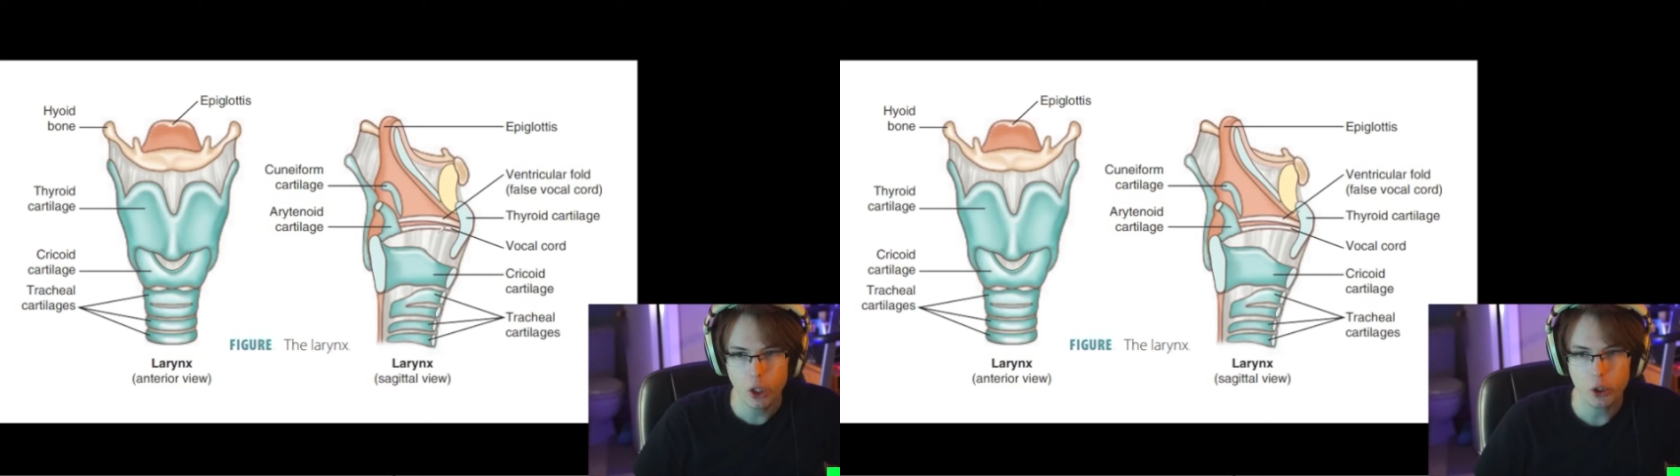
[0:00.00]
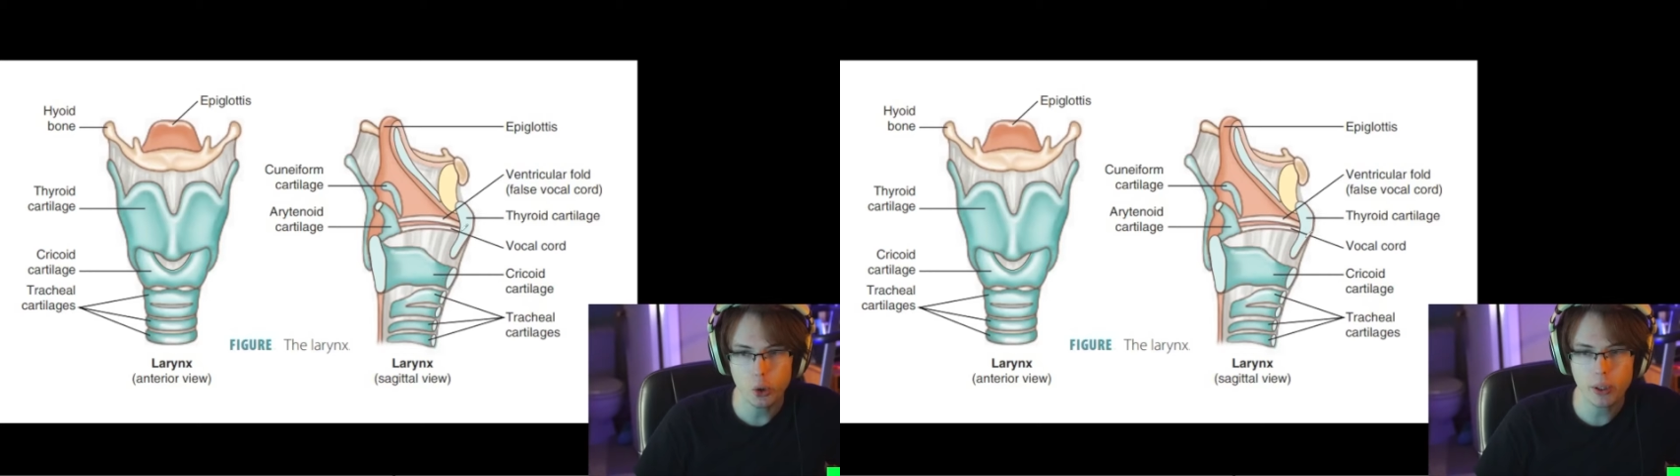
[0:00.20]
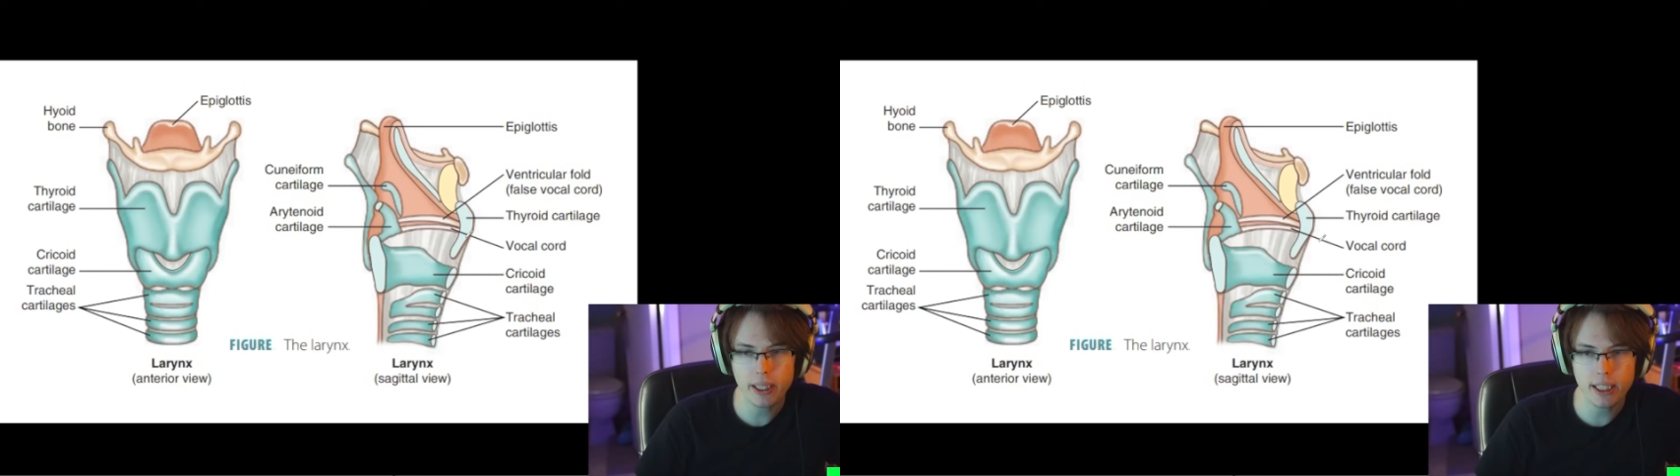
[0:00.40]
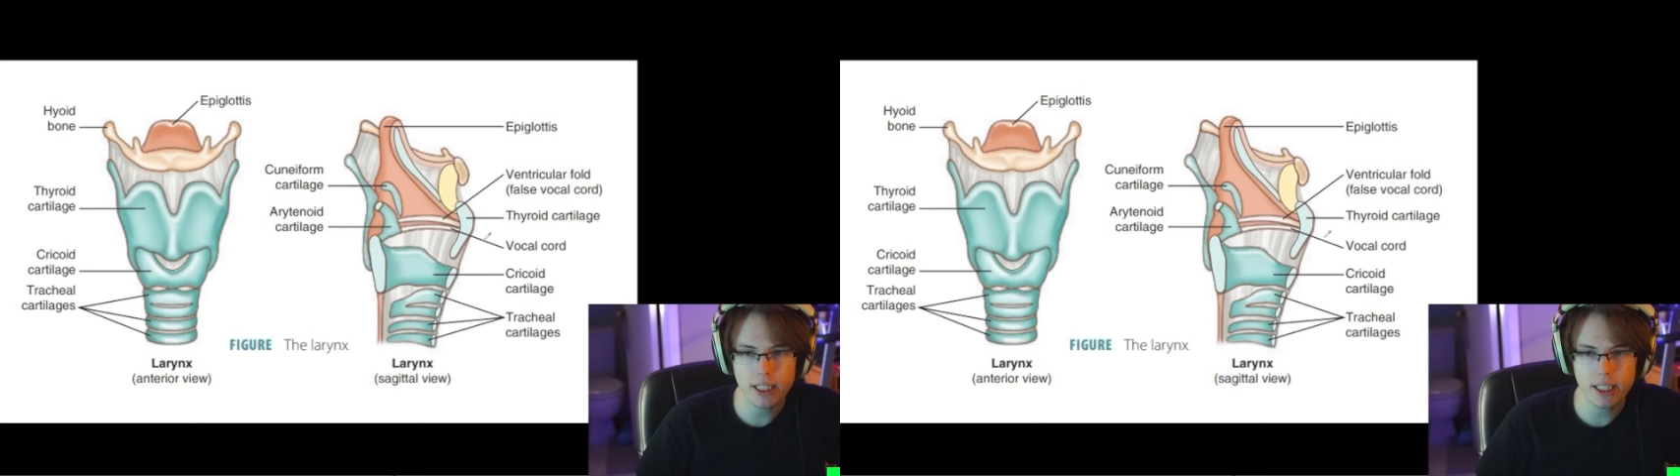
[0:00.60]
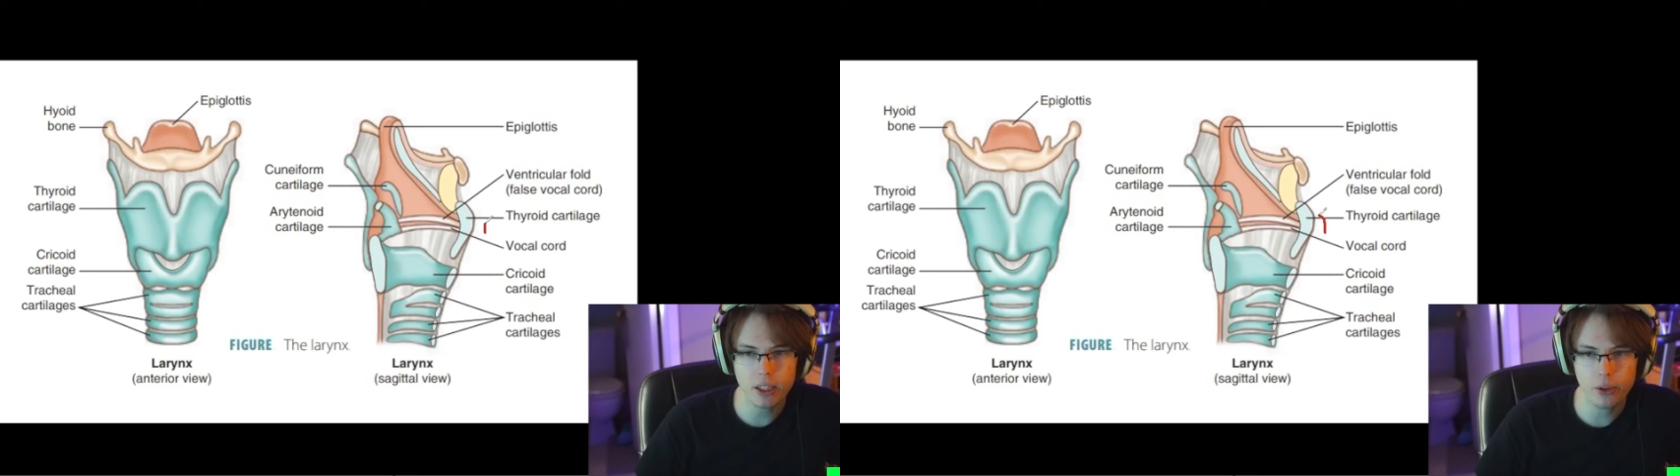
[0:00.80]
you can
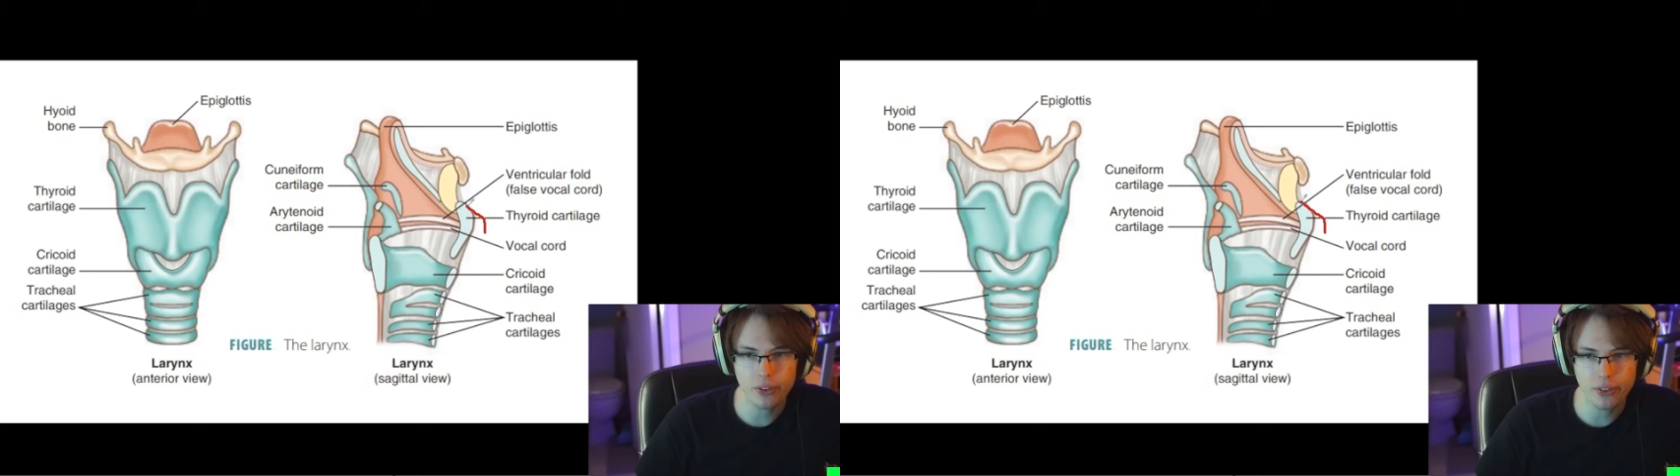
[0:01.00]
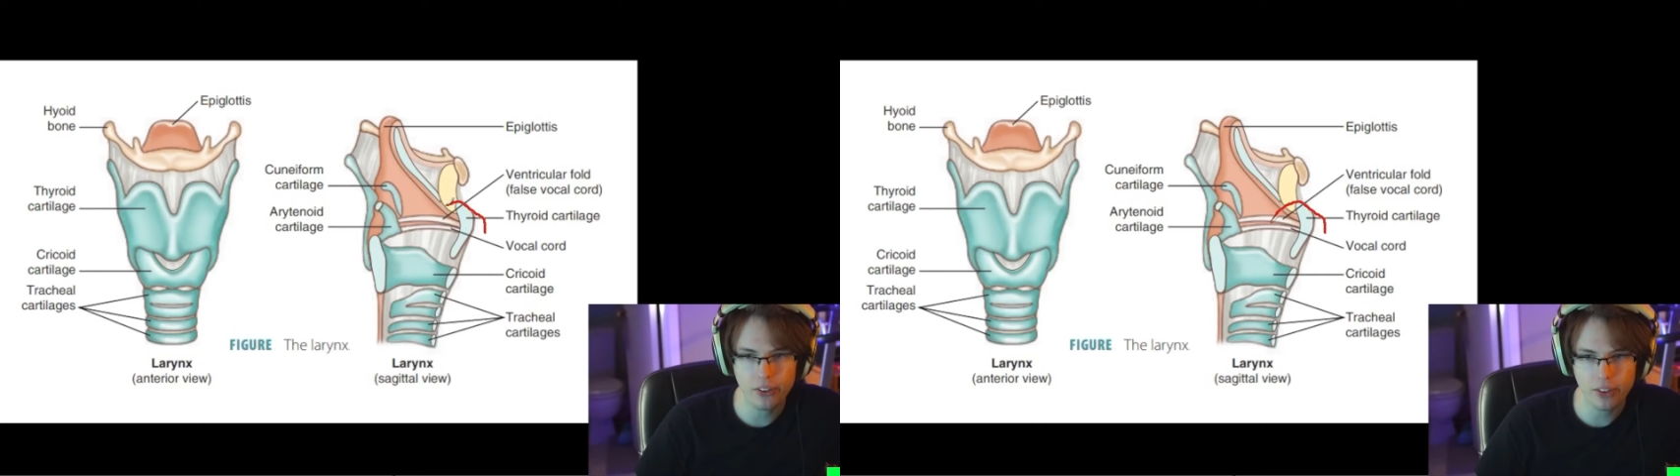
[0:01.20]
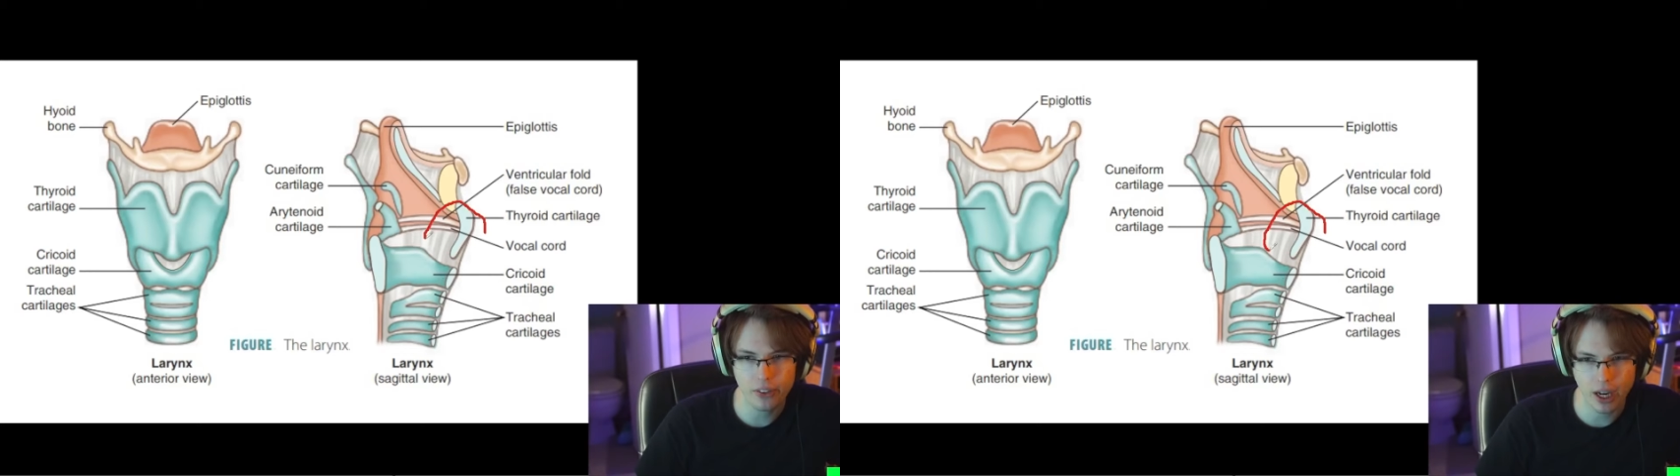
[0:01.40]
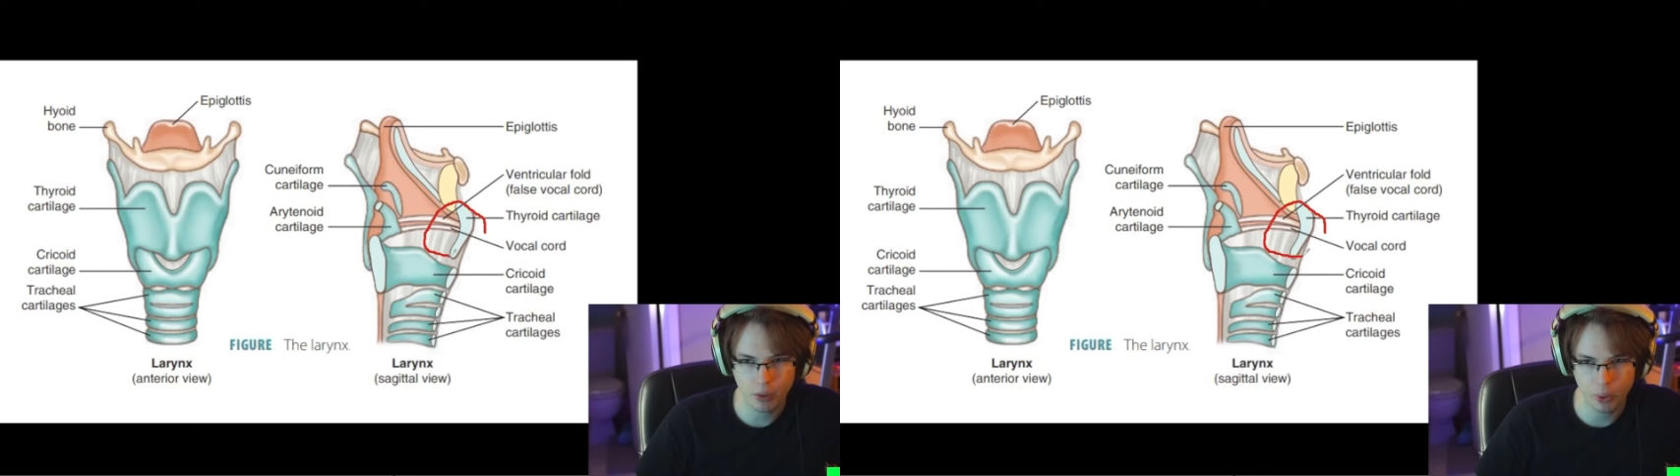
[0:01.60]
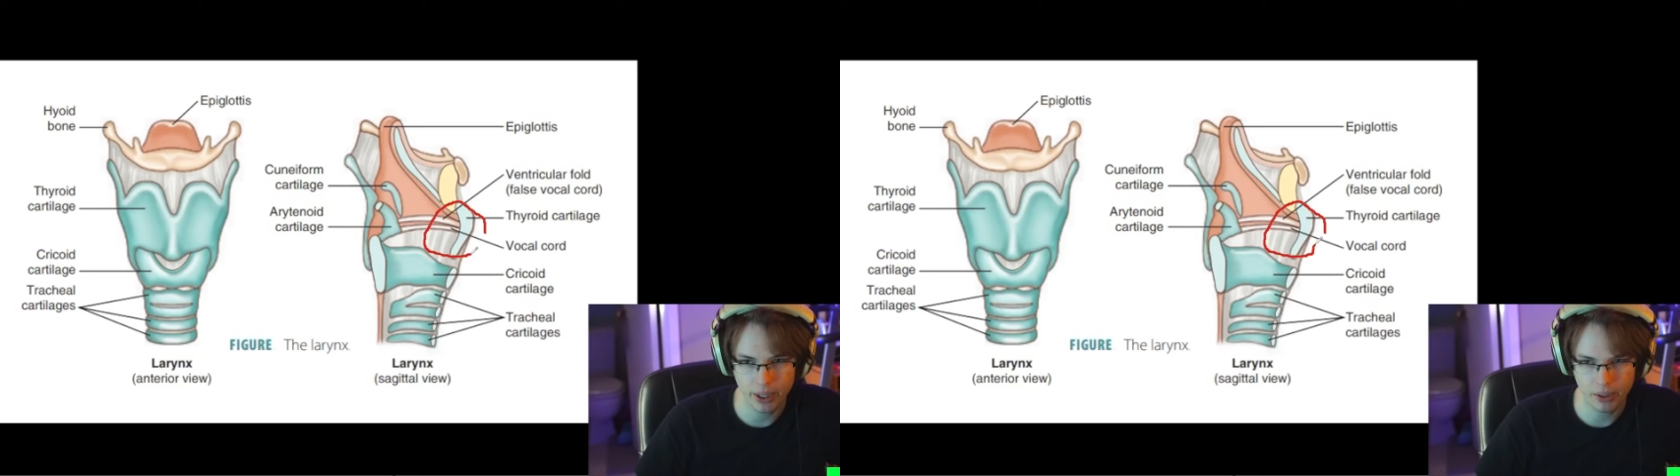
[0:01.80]
tilt the
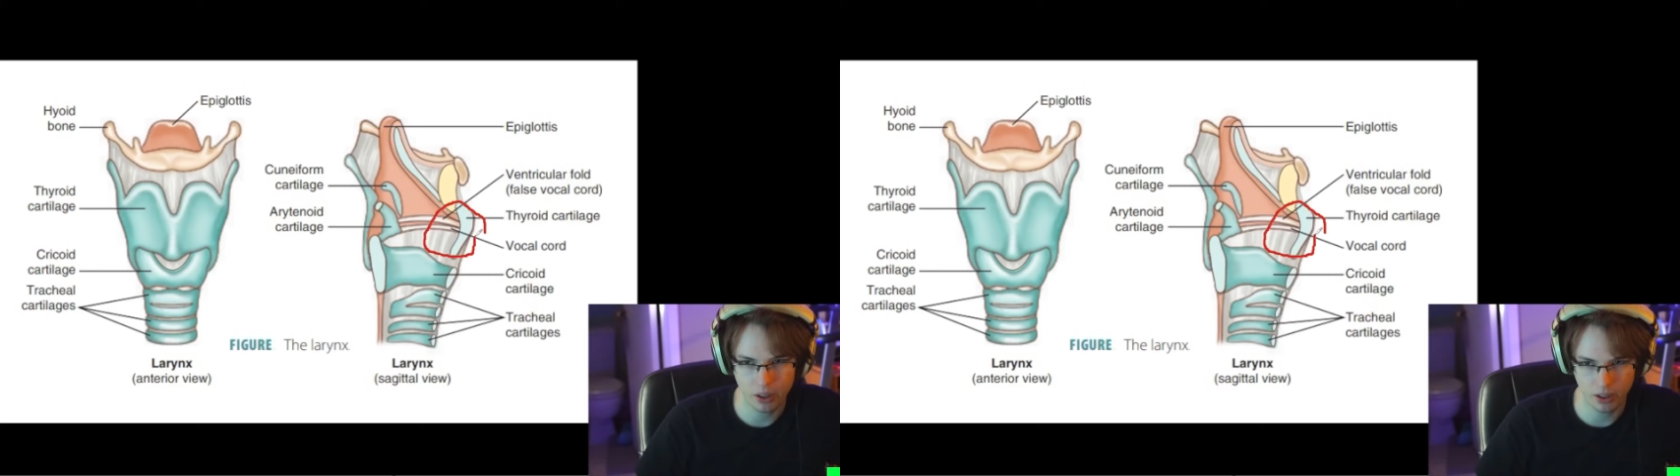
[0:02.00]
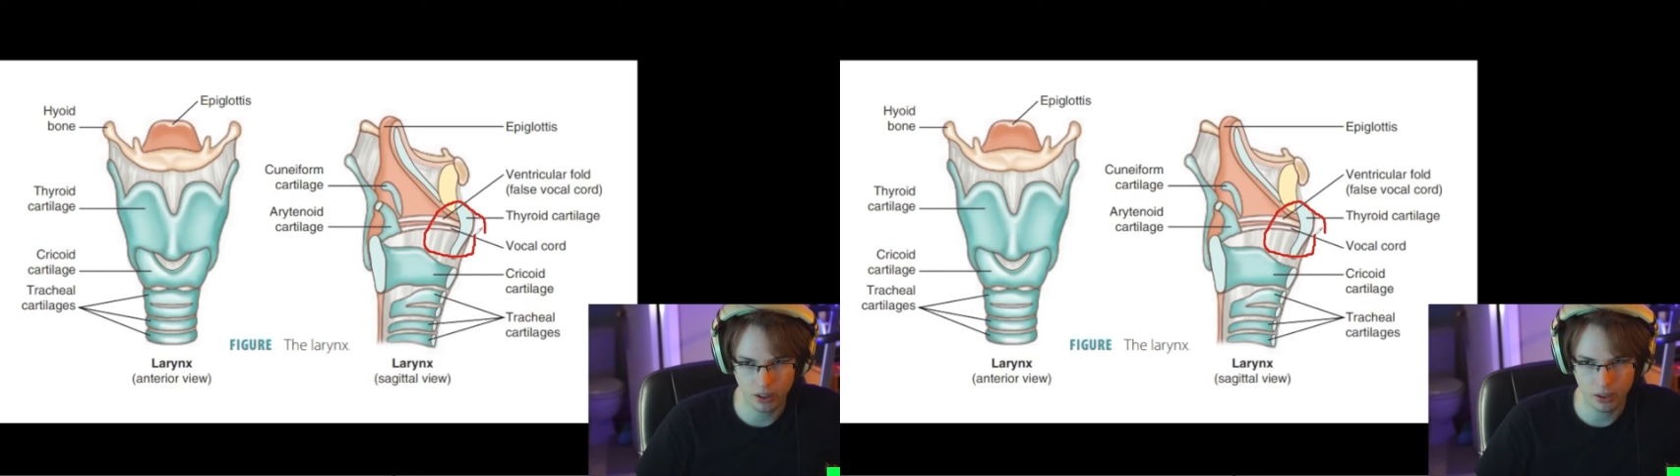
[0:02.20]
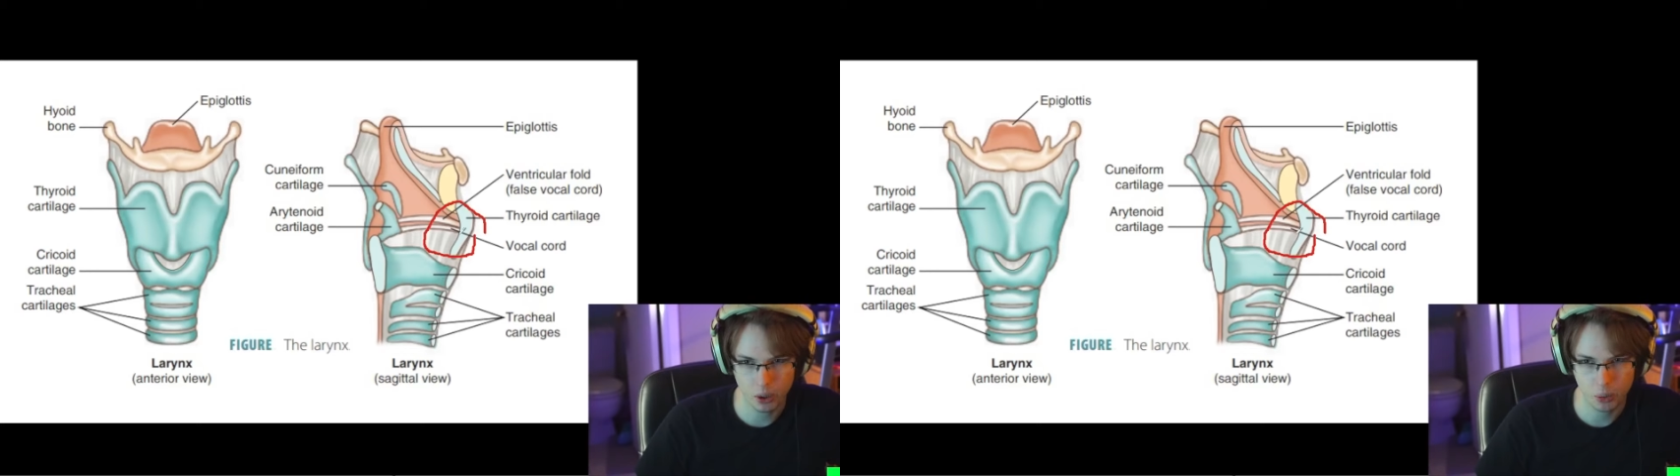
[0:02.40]
thyroid cartilage,